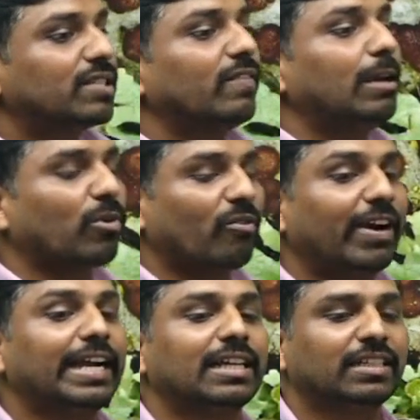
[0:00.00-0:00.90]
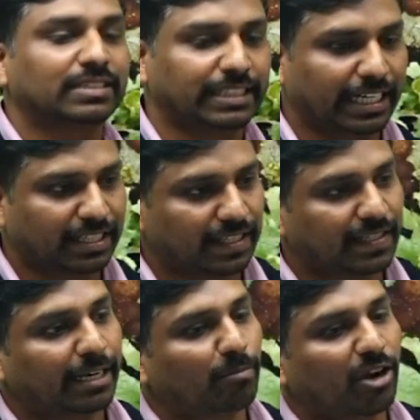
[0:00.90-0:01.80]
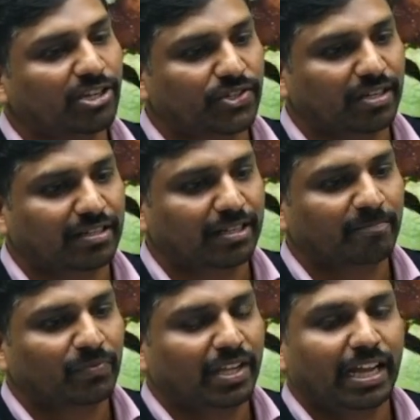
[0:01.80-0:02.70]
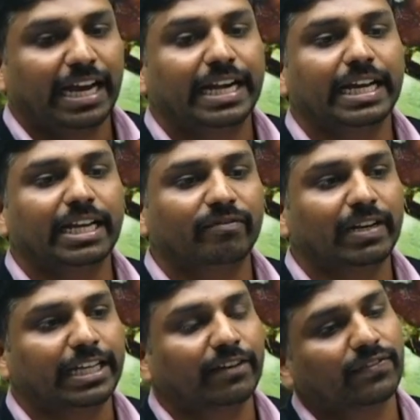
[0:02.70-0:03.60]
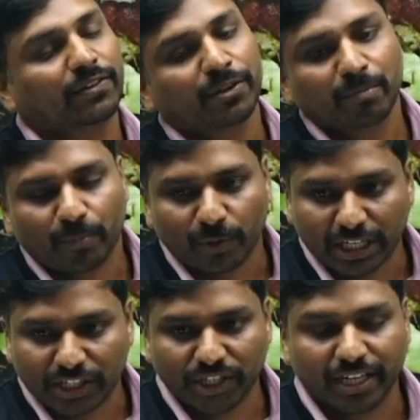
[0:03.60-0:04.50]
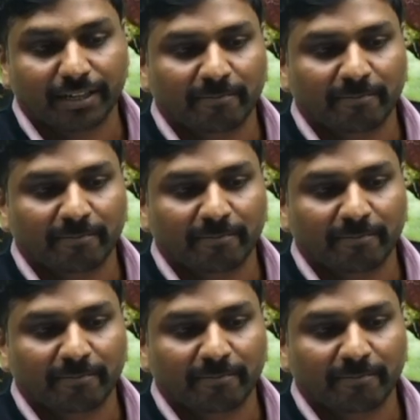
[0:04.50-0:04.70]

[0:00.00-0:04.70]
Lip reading: will provide the necessary moisture and it will give protection,